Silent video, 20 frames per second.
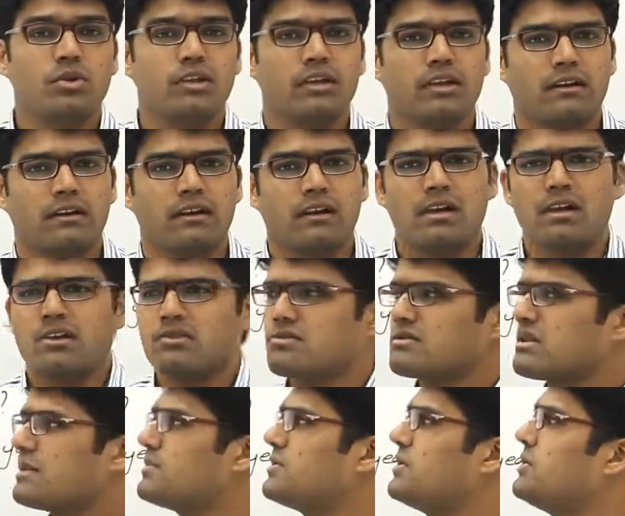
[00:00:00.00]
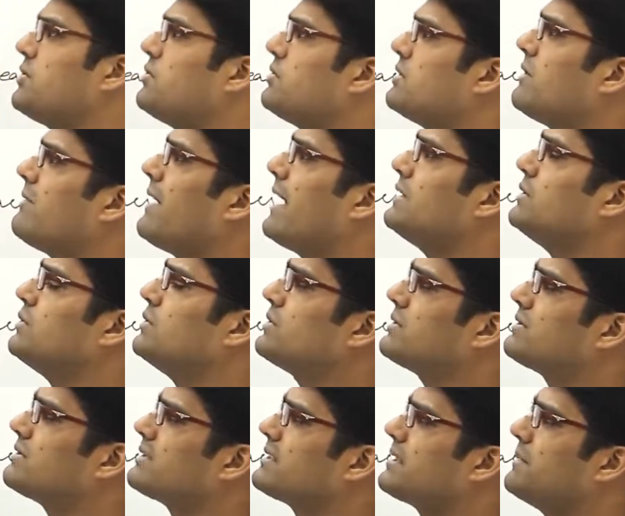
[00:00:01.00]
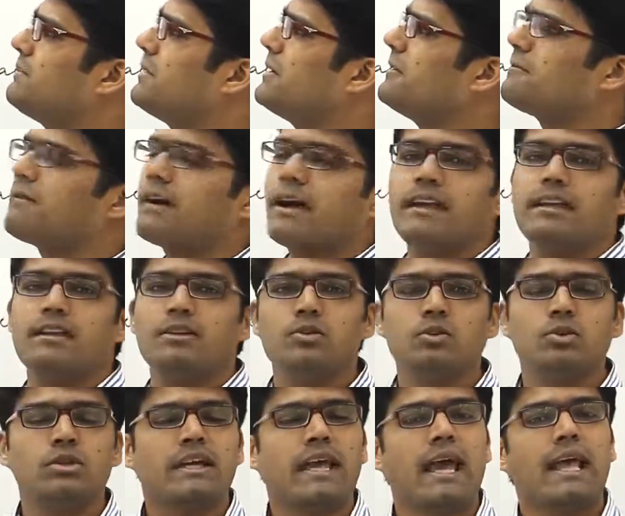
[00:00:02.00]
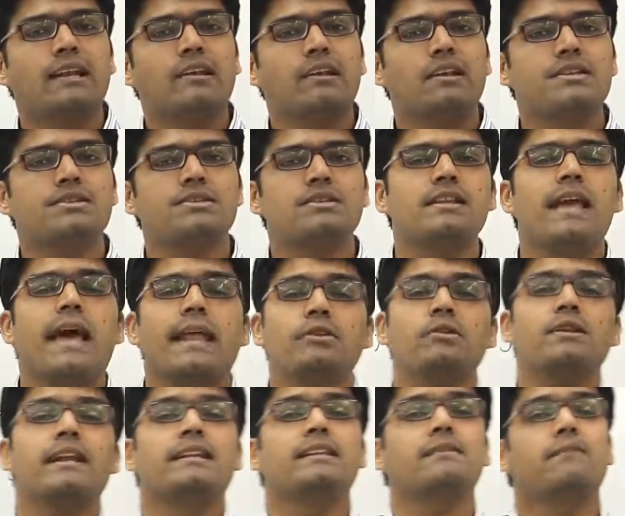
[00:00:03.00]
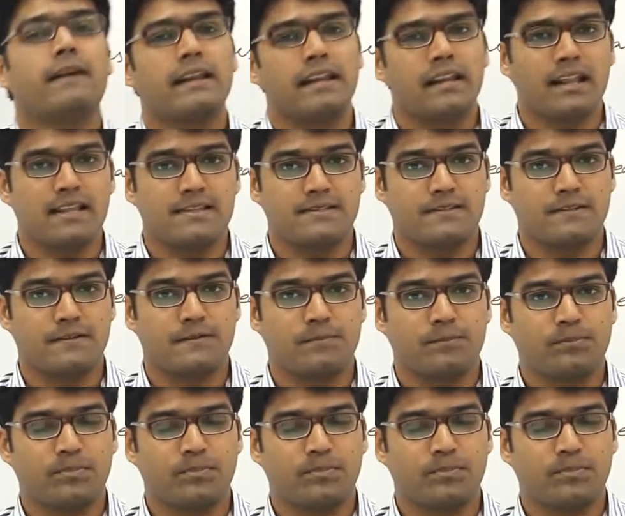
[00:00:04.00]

here. So substitute the values, simplify, do the calculation and you'll get the final answer.